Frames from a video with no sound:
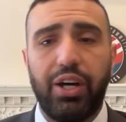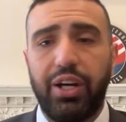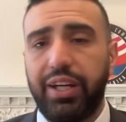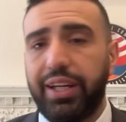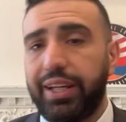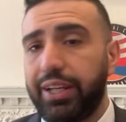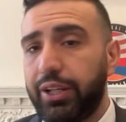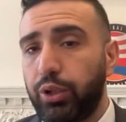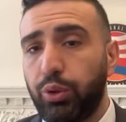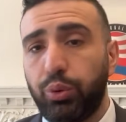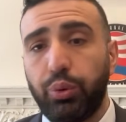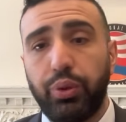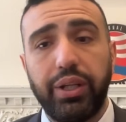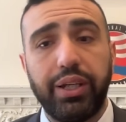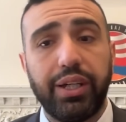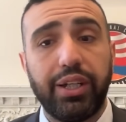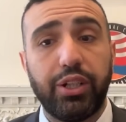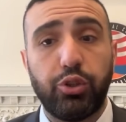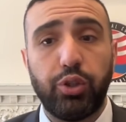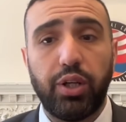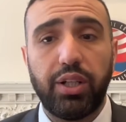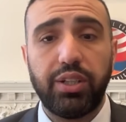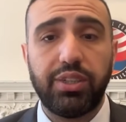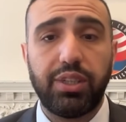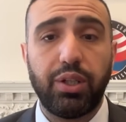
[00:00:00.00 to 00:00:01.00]
including
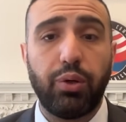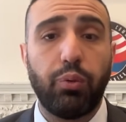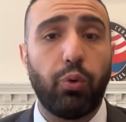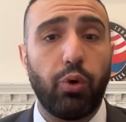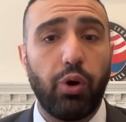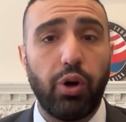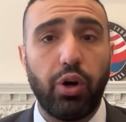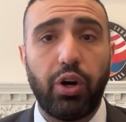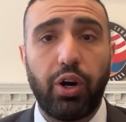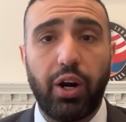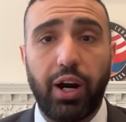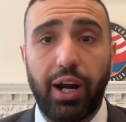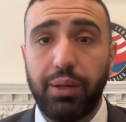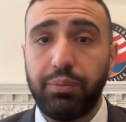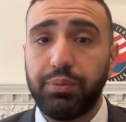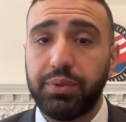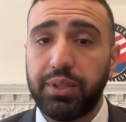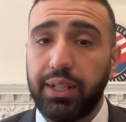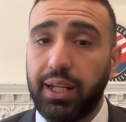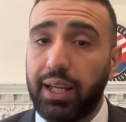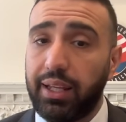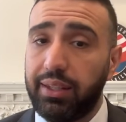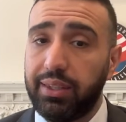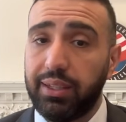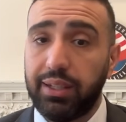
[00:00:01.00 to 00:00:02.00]
addressing war crimes
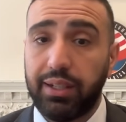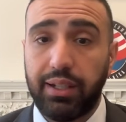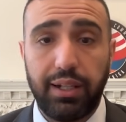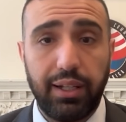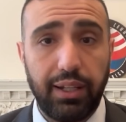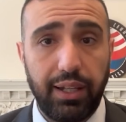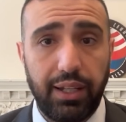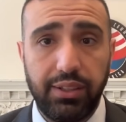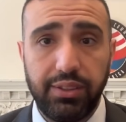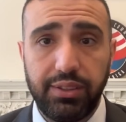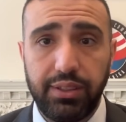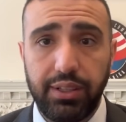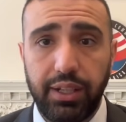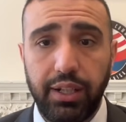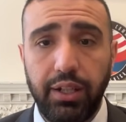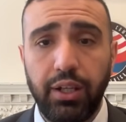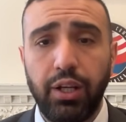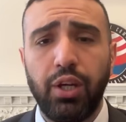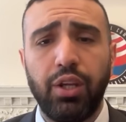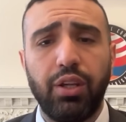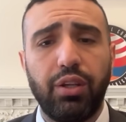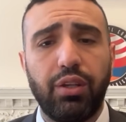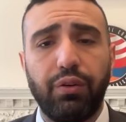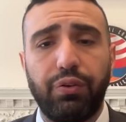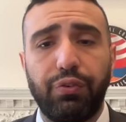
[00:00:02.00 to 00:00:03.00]
and ethnic cleansing,
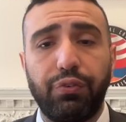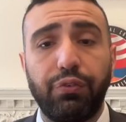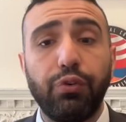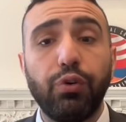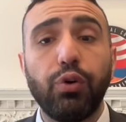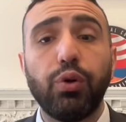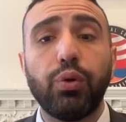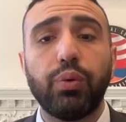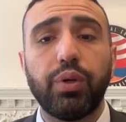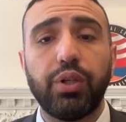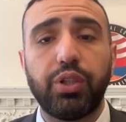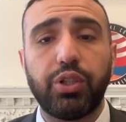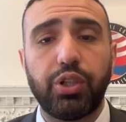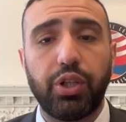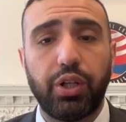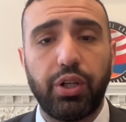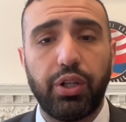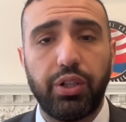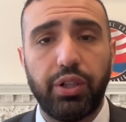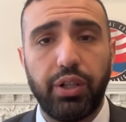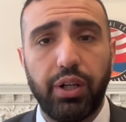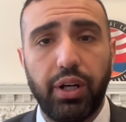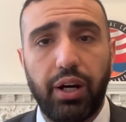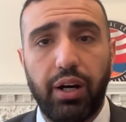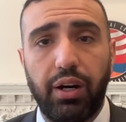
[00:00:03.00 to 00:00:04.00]
the full
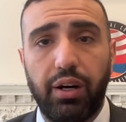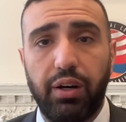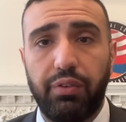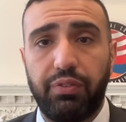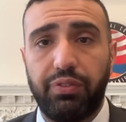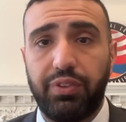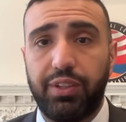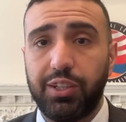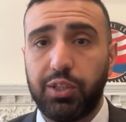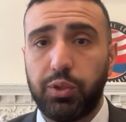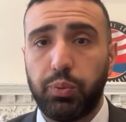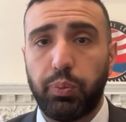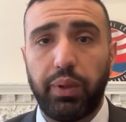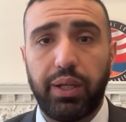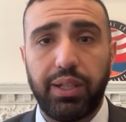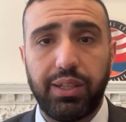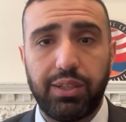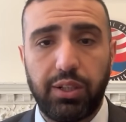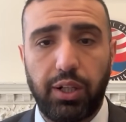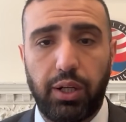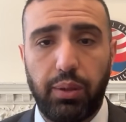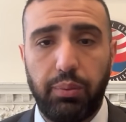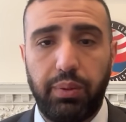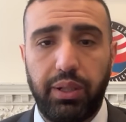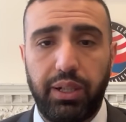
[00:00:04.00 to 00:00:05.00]
return of
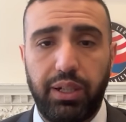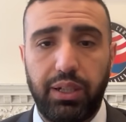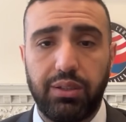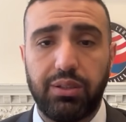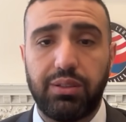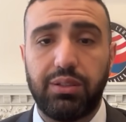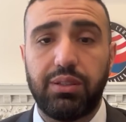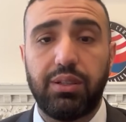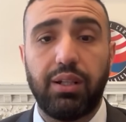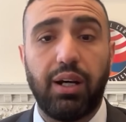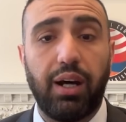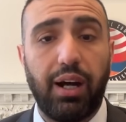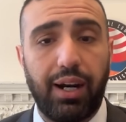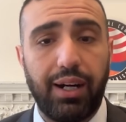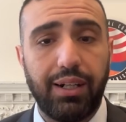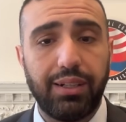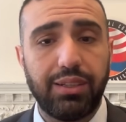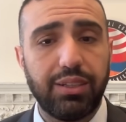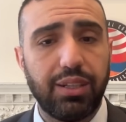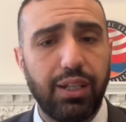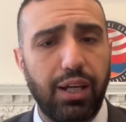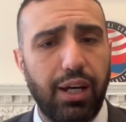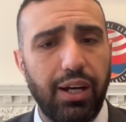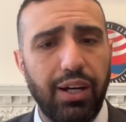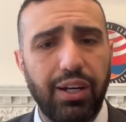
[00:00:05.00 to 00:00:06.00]
displaced Armenians to
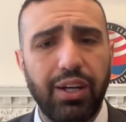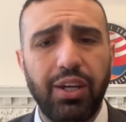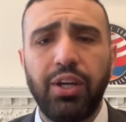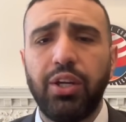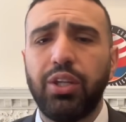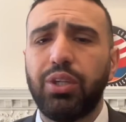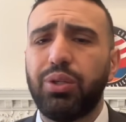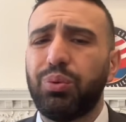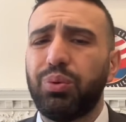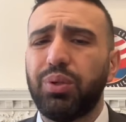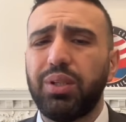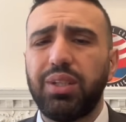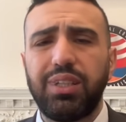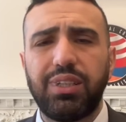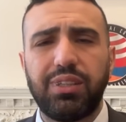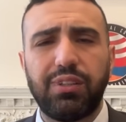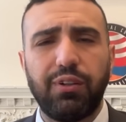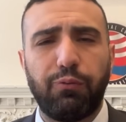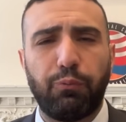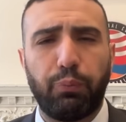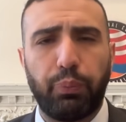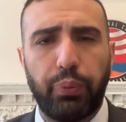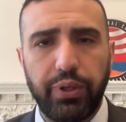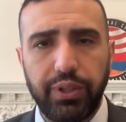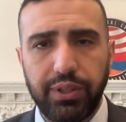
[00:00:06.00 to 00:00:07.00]
Artsakh, the release
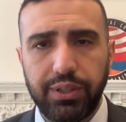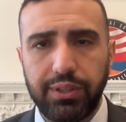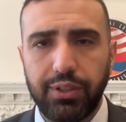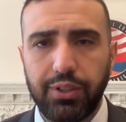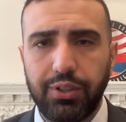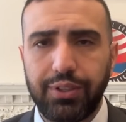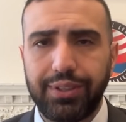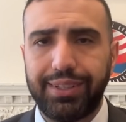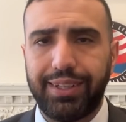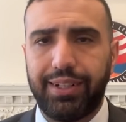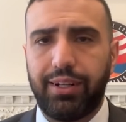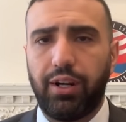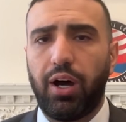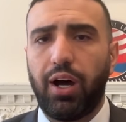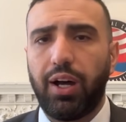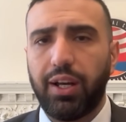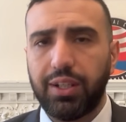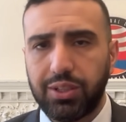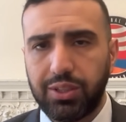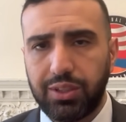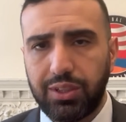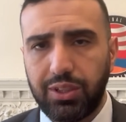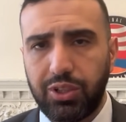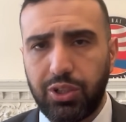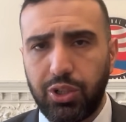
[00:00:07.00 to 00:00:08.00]
of prisoners and
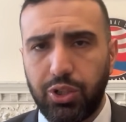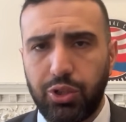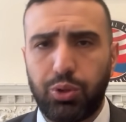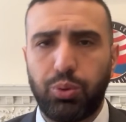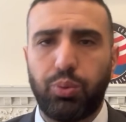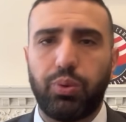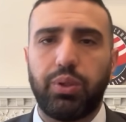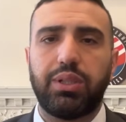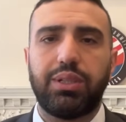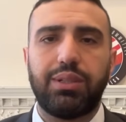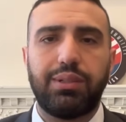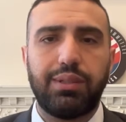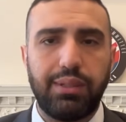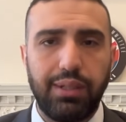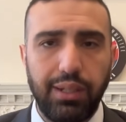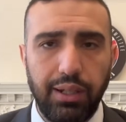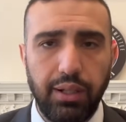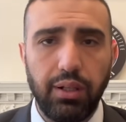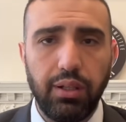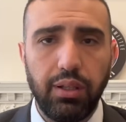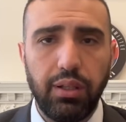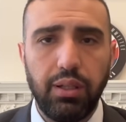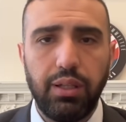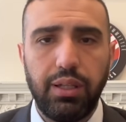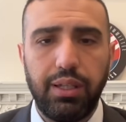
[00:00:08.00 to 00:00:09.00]
hostages who are
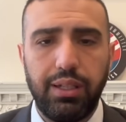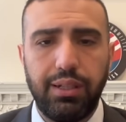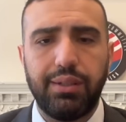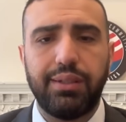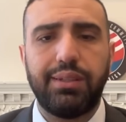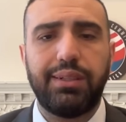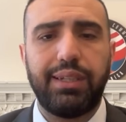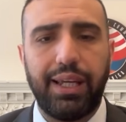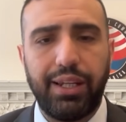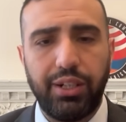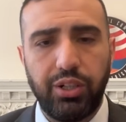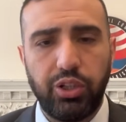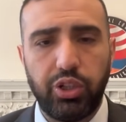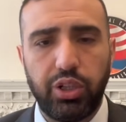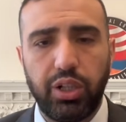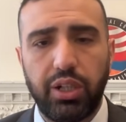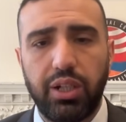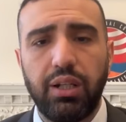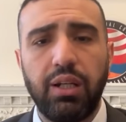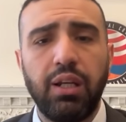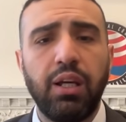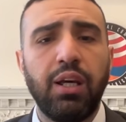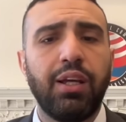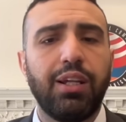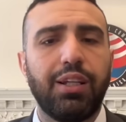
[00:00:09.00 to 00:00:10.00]
still in
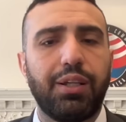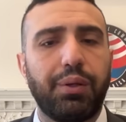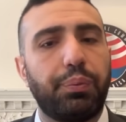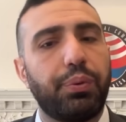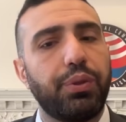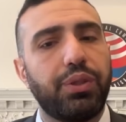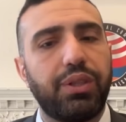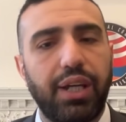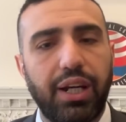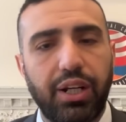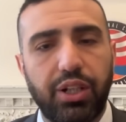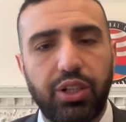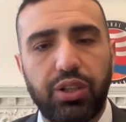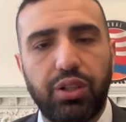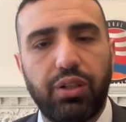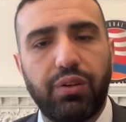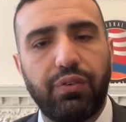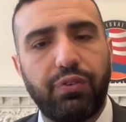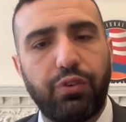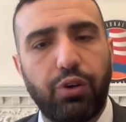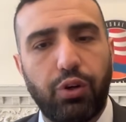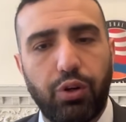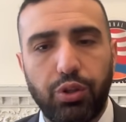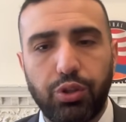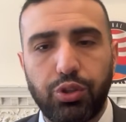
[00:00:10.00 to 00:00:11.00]
detention, the protection
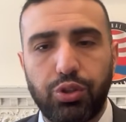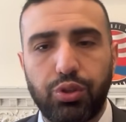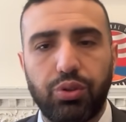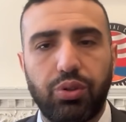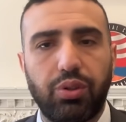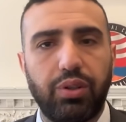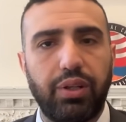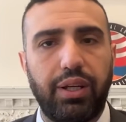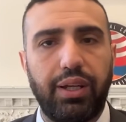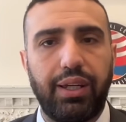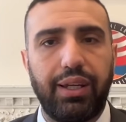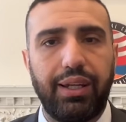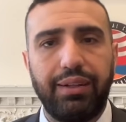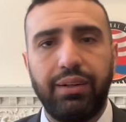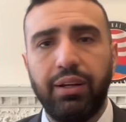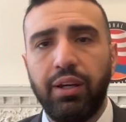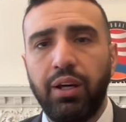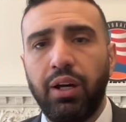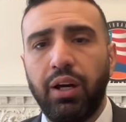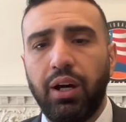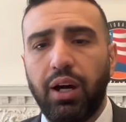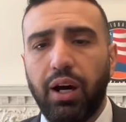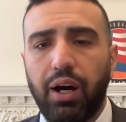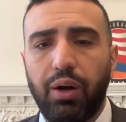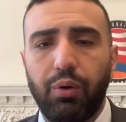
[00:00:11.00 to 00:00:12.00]
of cultural and
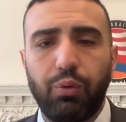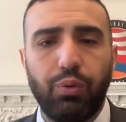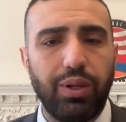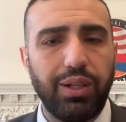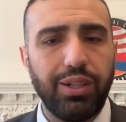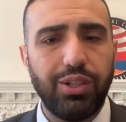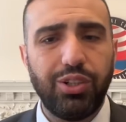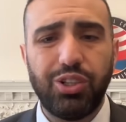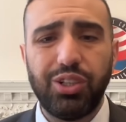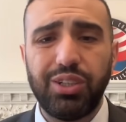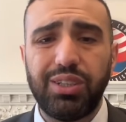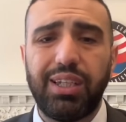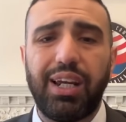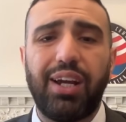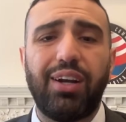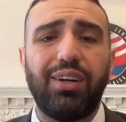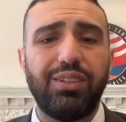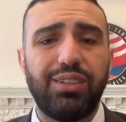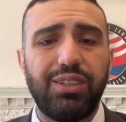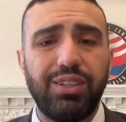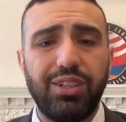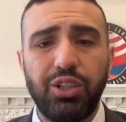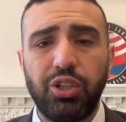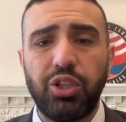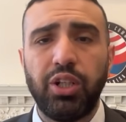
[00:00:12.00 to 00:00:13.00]
religious
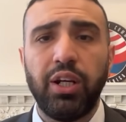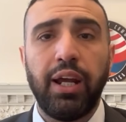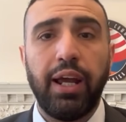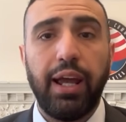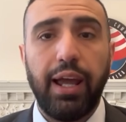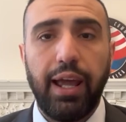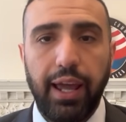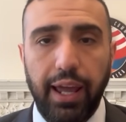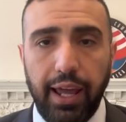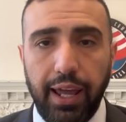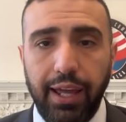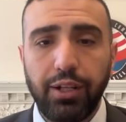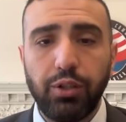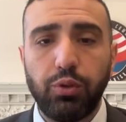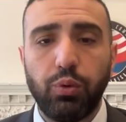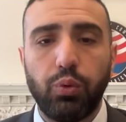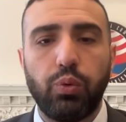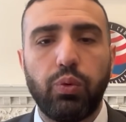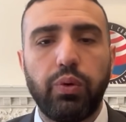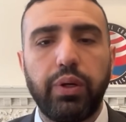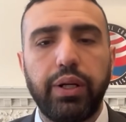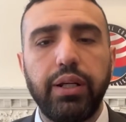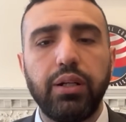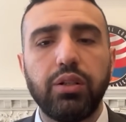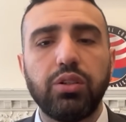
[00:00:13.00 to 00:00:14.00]
heritage, and
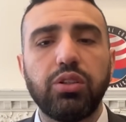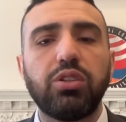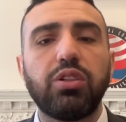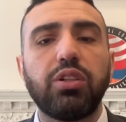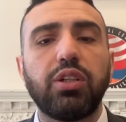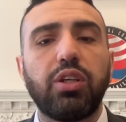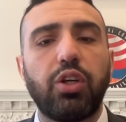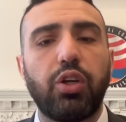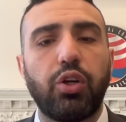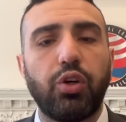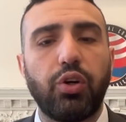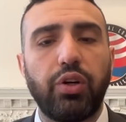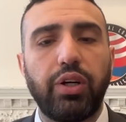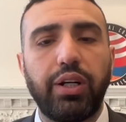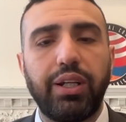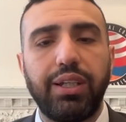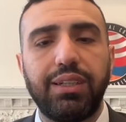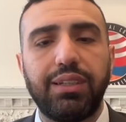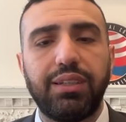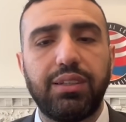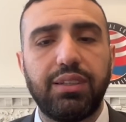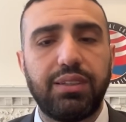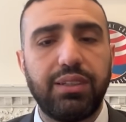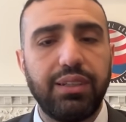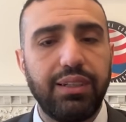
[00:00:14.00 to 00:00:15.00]
real security
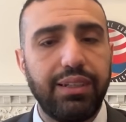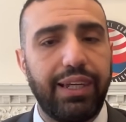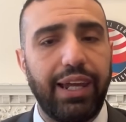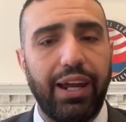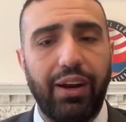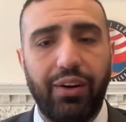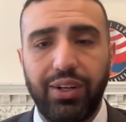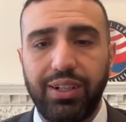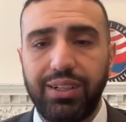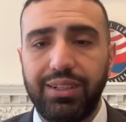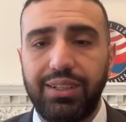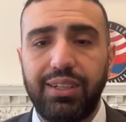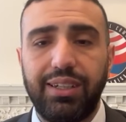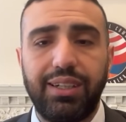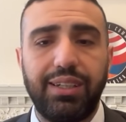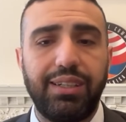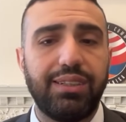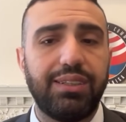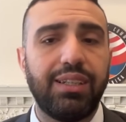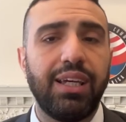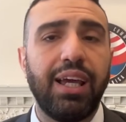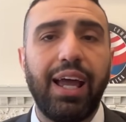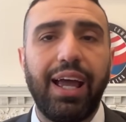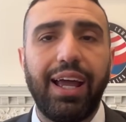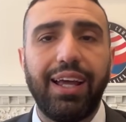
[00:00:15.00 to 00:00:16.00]

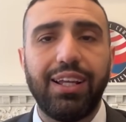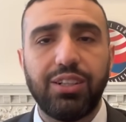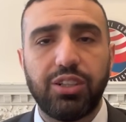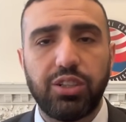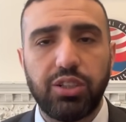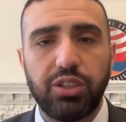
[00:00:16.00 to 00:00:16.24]
guarantees and